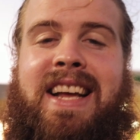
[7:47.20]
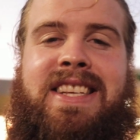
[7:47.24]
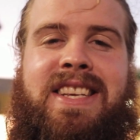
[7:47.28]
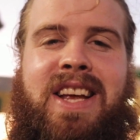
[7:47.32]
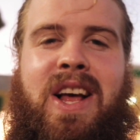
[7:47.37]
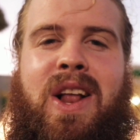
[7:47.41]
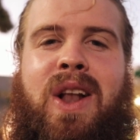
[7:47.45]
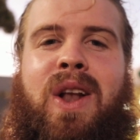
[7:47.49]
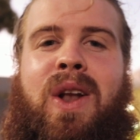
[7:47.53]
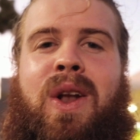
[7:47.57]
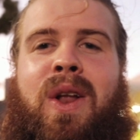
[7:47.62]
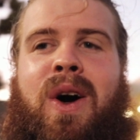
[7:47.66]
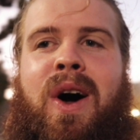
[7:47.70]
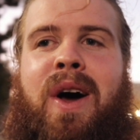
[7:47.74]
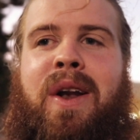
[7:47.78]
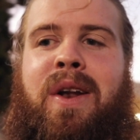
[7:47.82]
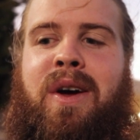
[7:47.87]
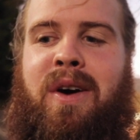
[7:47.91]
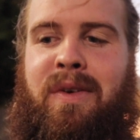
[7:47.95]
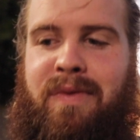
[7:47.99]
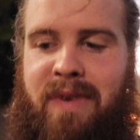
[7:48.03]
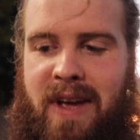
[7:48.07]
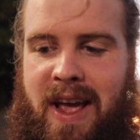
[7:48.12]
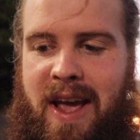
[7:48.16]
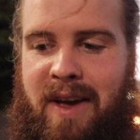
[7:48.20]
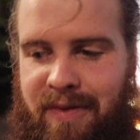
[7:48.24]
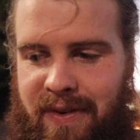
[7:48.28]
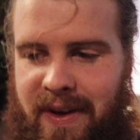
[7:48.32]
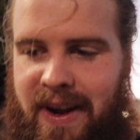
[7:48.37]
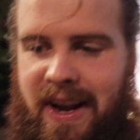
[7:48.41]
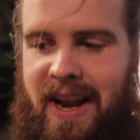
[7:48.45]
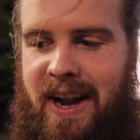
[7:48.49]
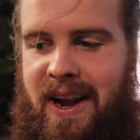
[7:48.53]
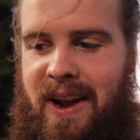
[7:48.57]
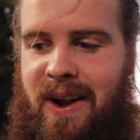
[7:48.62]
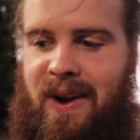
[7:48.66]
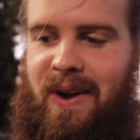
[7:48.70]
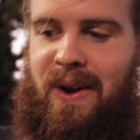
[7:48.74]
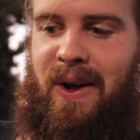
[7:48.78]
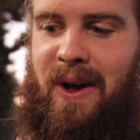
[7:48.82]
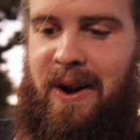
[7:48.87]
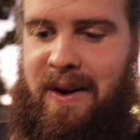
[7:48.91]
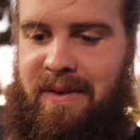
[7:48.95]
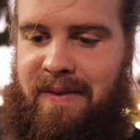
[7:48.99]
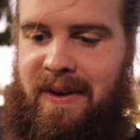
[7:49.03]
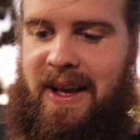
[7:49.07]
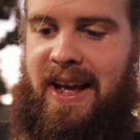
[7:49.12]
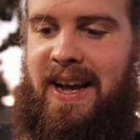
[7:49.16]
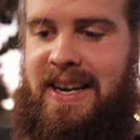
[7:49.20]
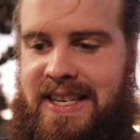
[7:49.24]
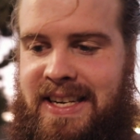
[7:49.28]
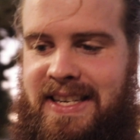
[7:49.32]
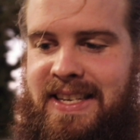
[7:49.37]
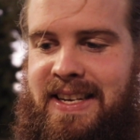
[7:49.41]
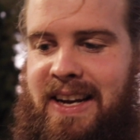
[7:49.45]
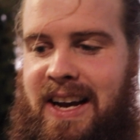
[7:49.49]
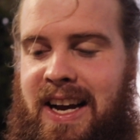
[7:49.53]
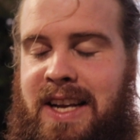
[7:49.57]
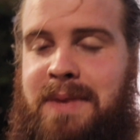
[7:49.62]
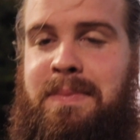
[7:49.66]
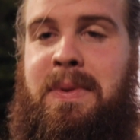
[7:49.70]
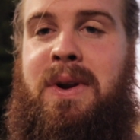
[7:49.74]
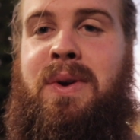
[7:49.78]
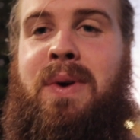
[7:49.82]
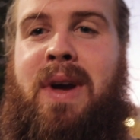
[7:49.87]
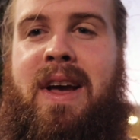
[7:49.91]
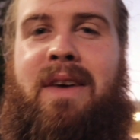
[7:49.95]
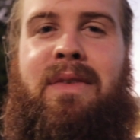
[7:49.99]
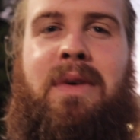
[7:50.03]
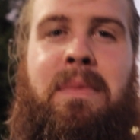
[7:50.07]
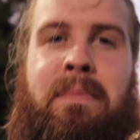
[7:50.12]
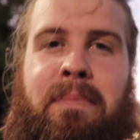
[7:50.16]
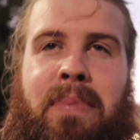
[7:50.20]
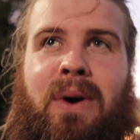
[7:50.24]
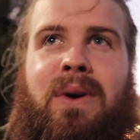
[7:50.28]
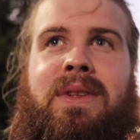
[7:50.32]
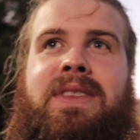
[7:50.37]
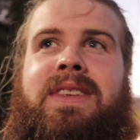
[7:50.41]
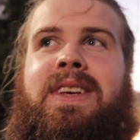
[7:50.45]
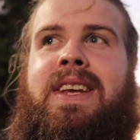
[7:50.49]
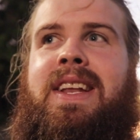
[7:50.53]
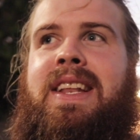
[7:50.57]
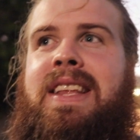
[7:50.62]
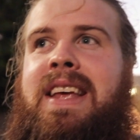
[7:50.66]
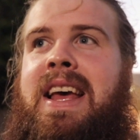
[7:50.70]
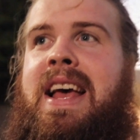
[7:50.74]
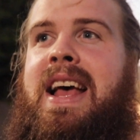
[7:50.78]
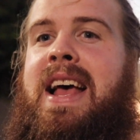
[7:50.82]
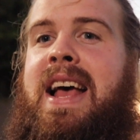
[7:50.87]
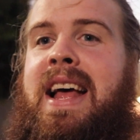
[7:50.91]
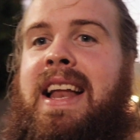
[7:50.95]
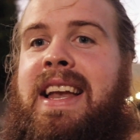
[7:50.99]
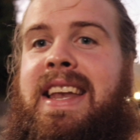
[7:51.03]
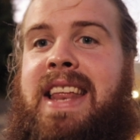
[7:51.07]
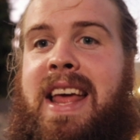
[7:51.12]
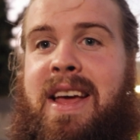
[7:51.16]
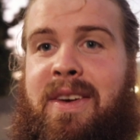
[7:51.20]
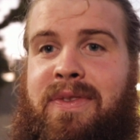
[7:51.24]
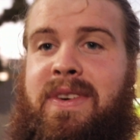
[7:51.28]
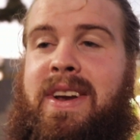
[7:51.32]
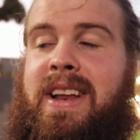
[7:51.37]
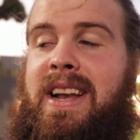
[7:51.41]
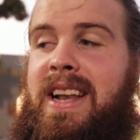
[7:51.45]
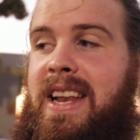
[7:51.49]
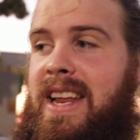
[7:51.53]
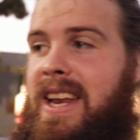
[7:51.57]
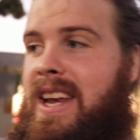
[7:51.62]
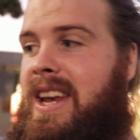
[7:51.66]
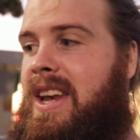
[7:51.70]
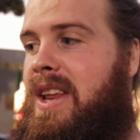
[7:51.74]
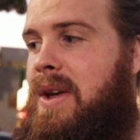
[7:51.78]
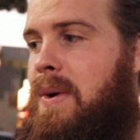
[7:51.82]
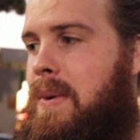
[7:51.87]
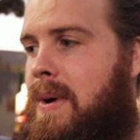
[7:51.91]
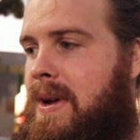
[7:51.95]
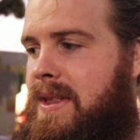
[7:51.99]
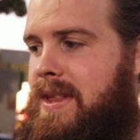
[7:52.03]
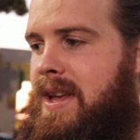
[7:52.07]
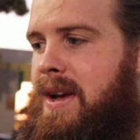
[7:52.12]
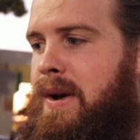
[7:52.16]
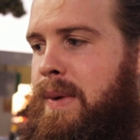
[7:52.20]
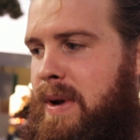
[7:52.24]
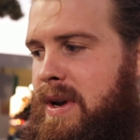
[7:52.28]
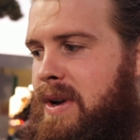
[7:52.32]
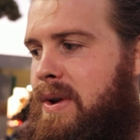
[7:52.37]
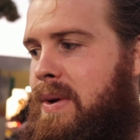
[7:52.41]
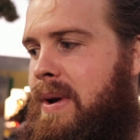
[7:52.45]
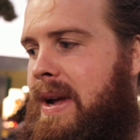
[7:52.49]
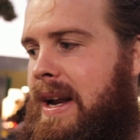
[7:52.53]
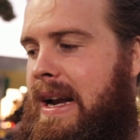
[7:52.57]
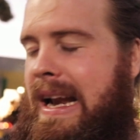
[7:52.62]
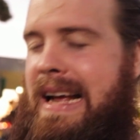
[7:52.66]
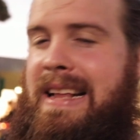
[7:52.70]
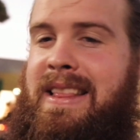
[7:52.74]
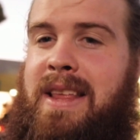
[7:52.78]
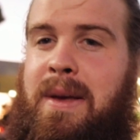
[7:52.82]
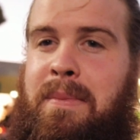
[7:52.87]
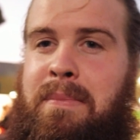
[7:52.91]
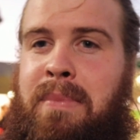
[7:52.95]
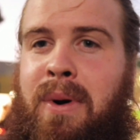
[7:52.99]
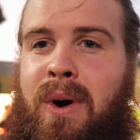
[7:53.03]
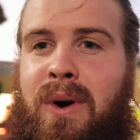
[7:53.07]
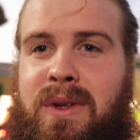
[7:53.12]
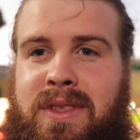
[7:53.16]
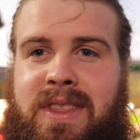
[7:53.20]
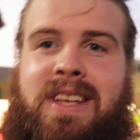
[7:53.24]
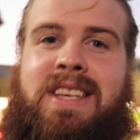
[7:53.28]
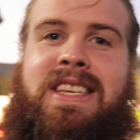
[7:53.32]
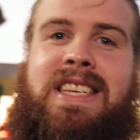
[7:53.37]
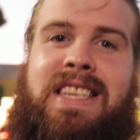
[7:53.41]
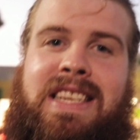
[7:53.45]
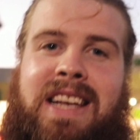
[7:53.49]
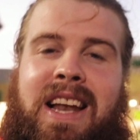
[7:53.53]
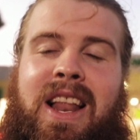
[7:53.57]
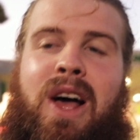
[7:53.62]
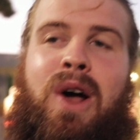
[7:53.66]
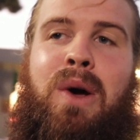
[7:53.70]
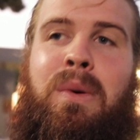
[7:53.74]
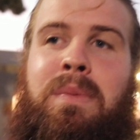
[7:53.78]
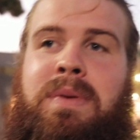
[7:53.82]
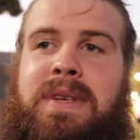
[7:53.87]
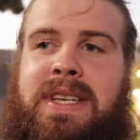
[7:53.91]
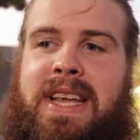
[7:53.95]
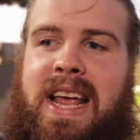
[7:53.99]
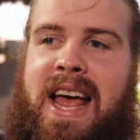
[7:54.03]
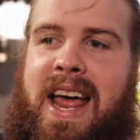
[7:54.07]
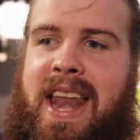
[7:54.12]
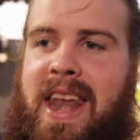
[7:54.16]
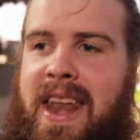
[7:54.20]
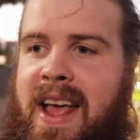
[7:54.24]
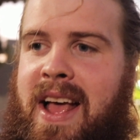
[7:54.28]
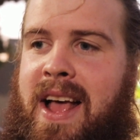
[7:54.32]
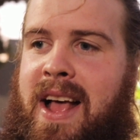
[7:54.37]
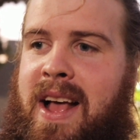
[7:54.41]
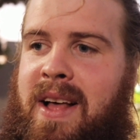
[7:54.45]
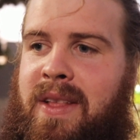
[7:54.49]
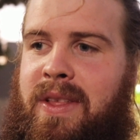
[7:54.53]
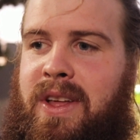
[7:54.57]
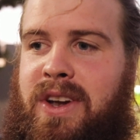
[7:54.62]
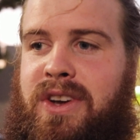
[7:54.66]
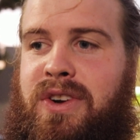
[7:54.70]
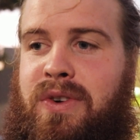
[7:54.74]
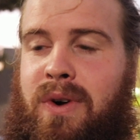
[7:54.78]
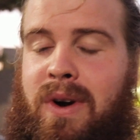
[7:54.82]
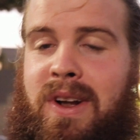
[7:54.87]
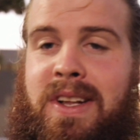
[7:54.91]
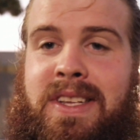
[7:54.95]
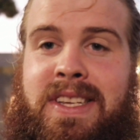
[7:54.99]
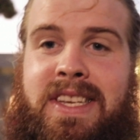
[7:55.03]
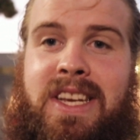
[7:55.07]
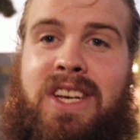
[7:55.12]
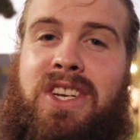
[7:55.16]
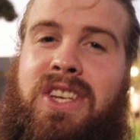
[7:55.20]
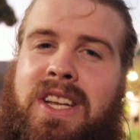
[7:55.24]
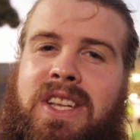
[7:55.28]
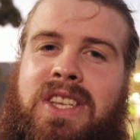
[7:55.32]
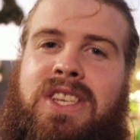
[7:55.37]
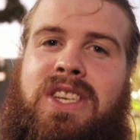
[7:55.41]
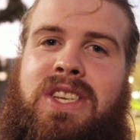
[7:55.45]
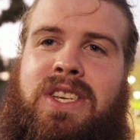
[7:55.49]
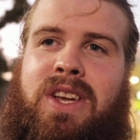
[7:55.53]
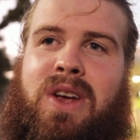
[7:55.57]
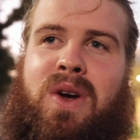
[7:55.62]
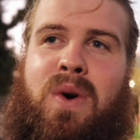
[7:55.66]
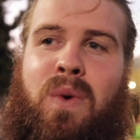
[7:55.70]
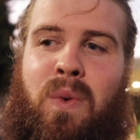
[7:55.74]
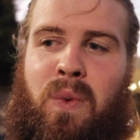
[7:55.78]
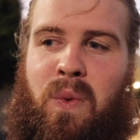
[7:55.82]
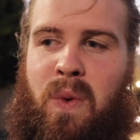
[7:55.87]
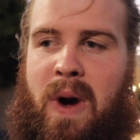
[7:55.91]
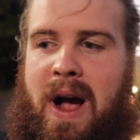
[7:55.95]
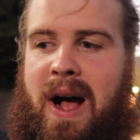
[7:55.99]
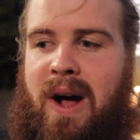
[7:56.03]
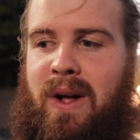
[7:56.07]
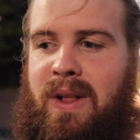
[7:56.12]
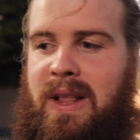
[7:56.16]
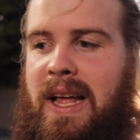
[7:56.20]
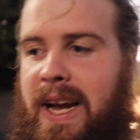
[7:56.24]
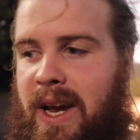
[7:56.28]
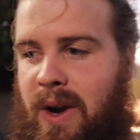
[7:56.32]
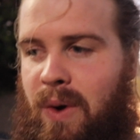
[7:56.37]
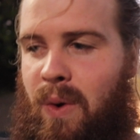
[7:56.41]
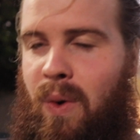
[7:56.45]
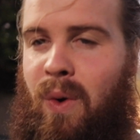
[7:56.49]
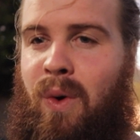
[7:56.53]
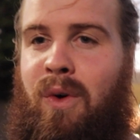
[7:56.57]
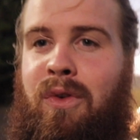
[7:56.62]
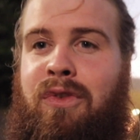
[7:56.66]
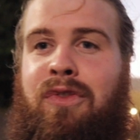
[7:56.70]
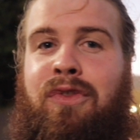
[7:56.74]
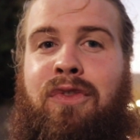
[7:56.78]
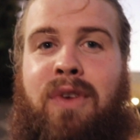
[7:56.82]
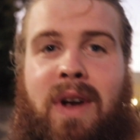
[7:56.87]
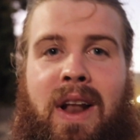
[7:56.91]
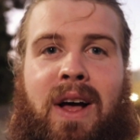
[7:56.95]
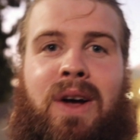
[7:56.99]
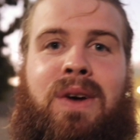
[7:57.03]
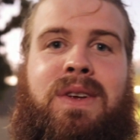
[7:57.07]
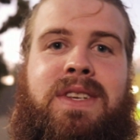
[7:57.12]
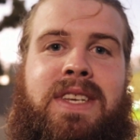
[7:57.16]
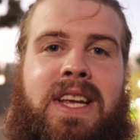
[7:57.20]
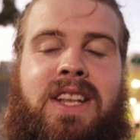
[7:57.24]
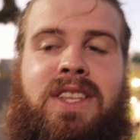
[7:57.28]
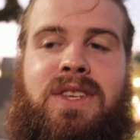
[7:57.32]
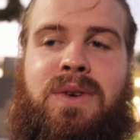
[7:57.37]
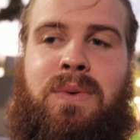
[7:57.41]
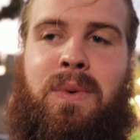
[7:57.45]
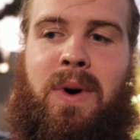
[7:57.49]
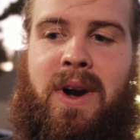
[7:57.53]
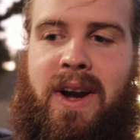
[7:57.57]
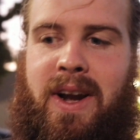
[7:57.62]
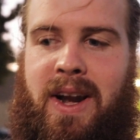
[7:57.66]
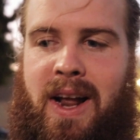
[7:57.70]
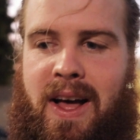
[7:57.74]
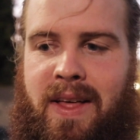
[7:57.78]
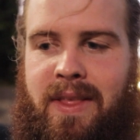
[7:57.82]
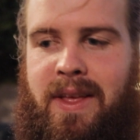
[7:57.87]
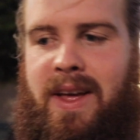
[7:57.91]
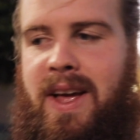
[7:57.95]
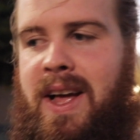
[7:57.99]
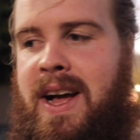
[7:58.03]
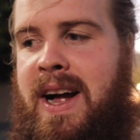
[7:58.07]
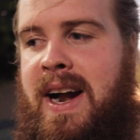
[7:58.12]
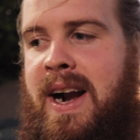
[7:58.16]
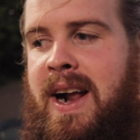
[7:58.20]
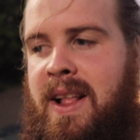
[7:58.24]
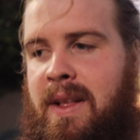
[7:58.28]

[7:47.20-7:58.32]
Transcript: It's a lot of effort and a lot of exercise, but whoever built it definitely knew what they were doing. Like, they built the slopes and the transitions so well, like it all flows into one another.